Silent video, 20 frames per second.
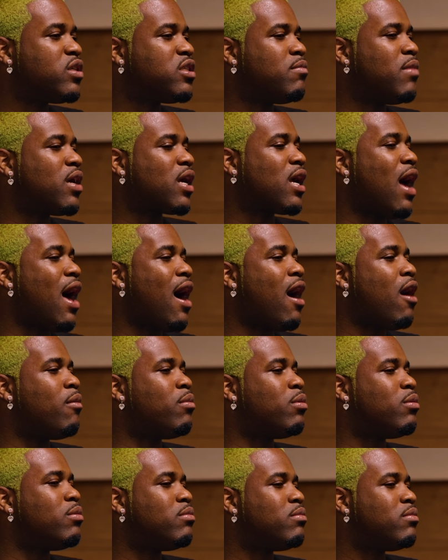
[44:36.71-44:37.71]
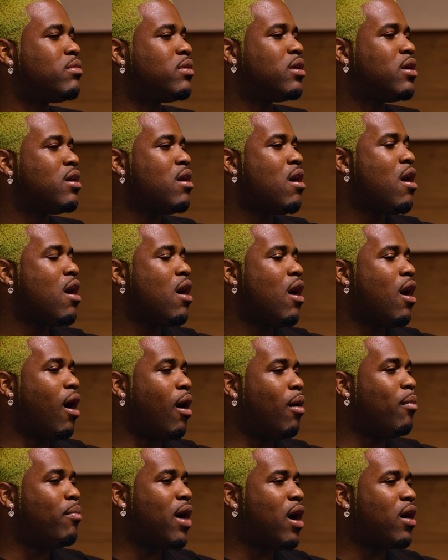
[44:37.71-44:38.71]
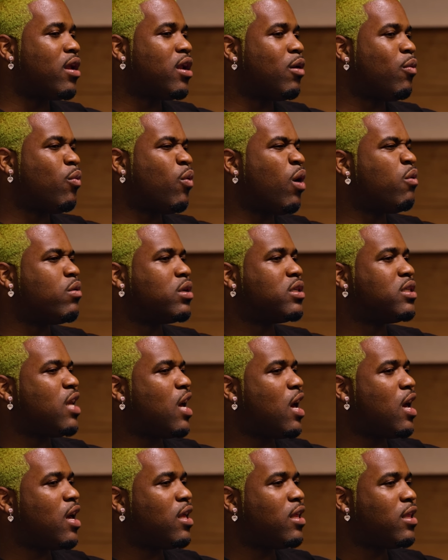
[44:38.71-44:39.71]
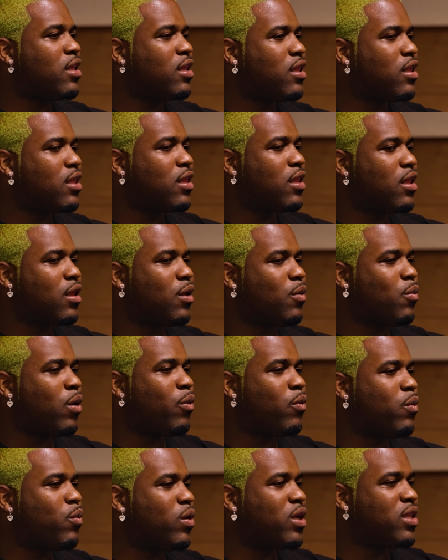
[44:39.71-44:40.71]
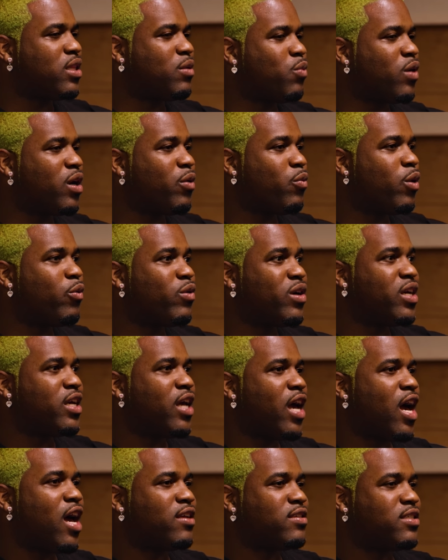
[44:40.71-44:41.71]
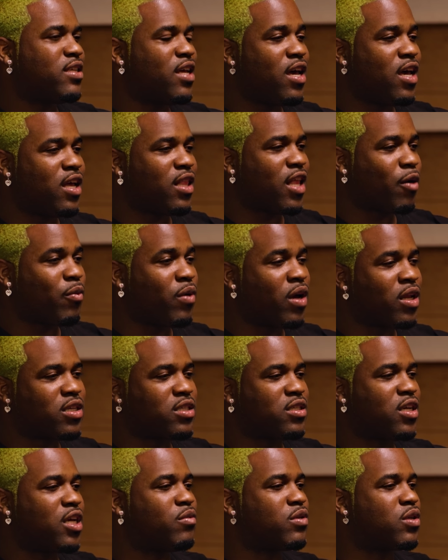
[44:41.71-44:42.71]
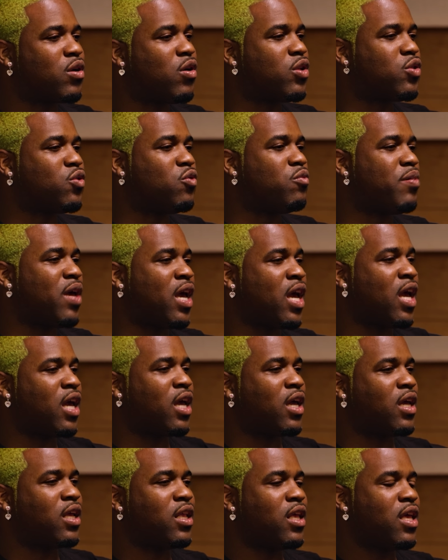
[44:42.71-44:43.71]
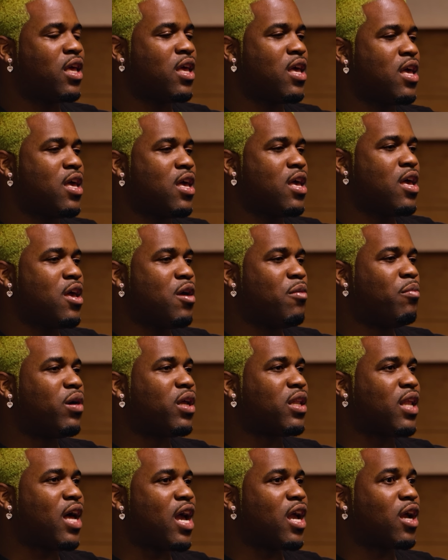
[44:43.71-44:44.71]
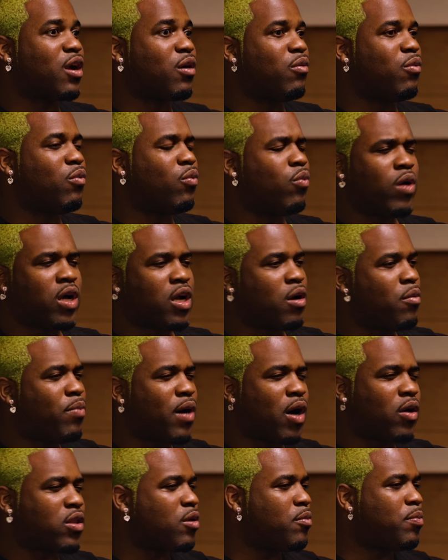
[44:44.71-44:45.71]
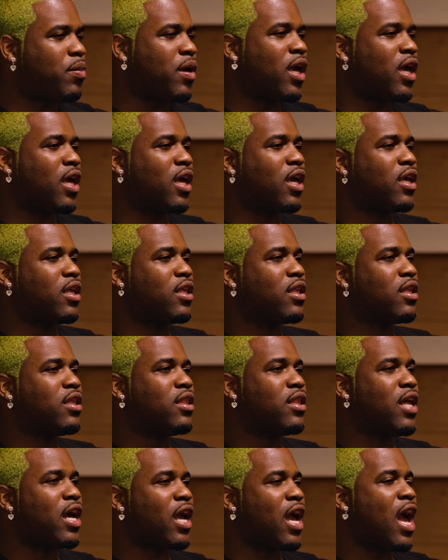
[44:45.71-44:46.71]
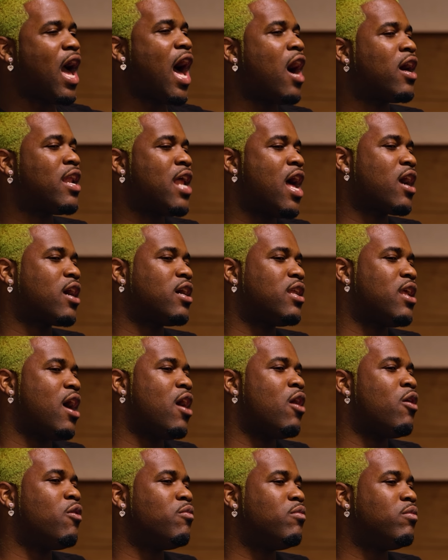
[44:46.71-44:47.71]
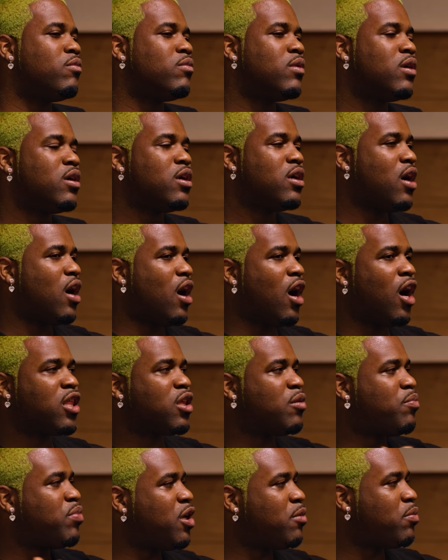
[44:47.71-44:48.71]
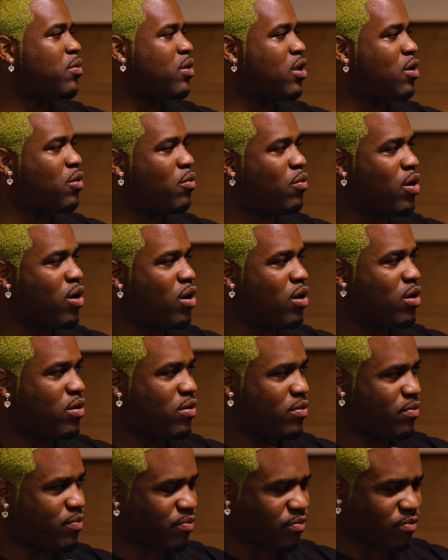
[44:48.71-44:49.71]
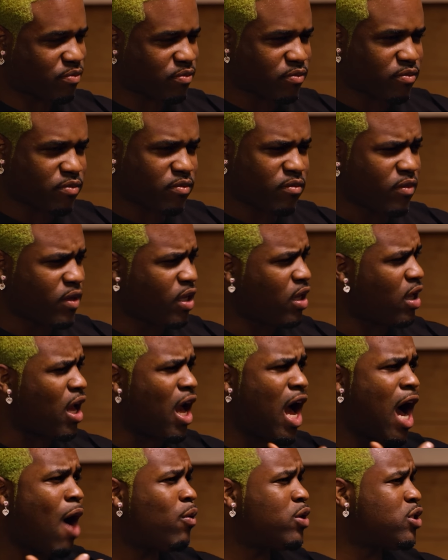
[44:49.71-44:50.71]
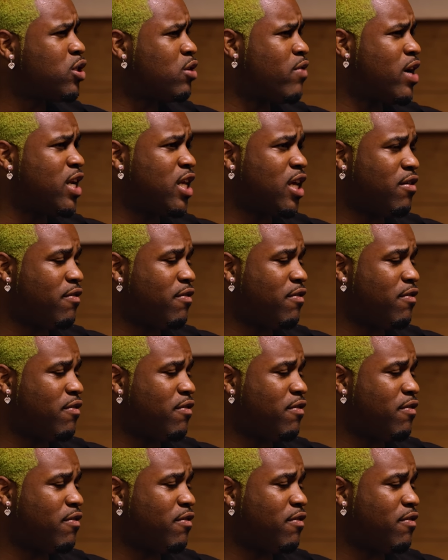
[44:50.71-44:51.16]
to make an album about it, what was that? What would he have said? Like, we understood he was going through pain, but like, what about the pain? Like, and how that could have helped other people in the world. I was already a